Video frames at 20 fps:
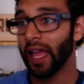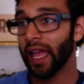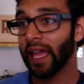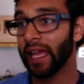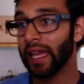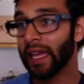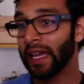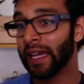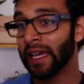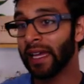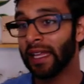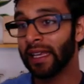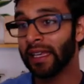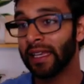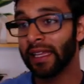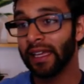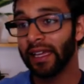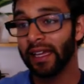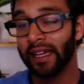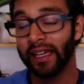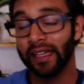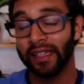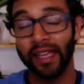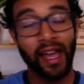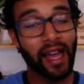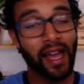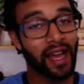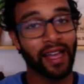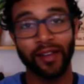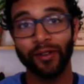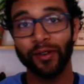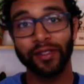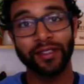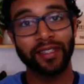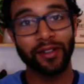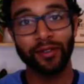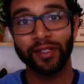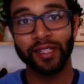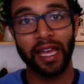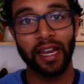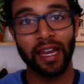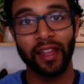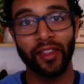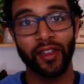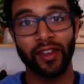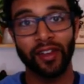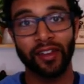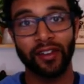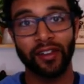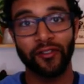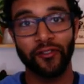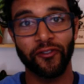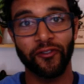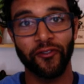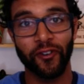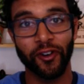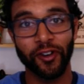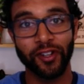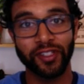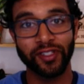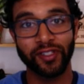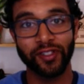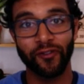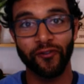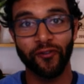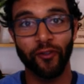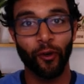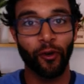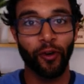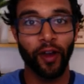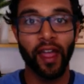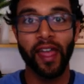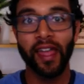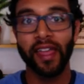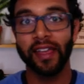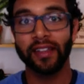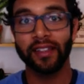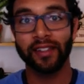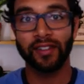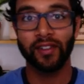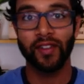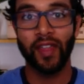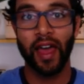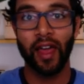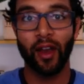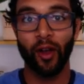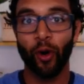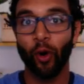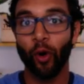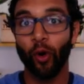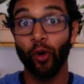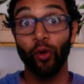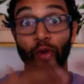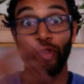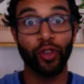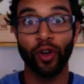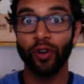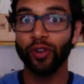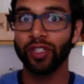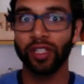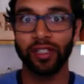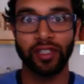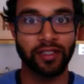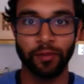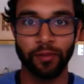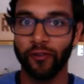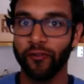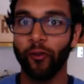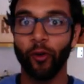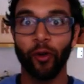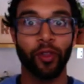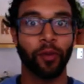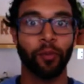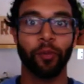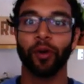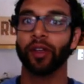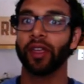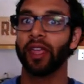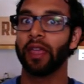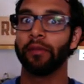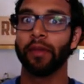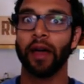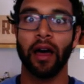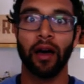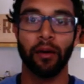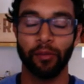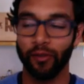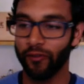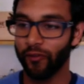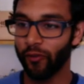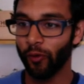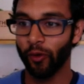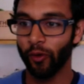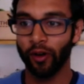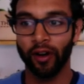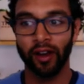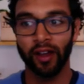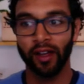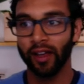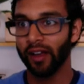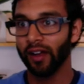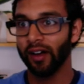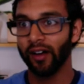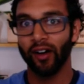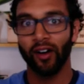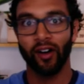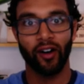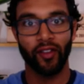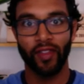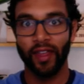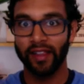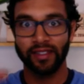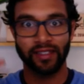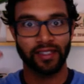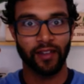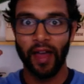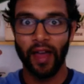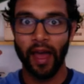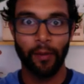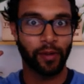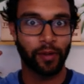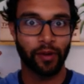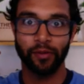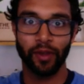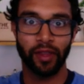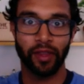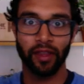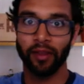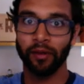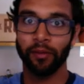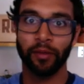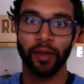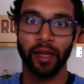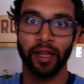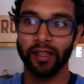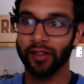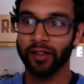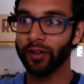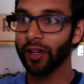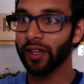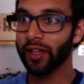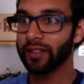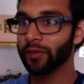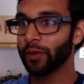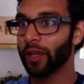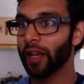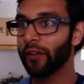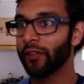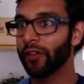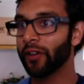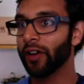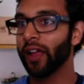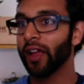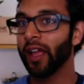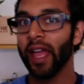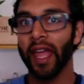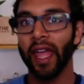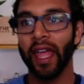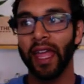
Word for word: And yeah, it was kind of the first foray into that whole notion. This is before the book came out and before all that stuff happened with him and Chris and whatever.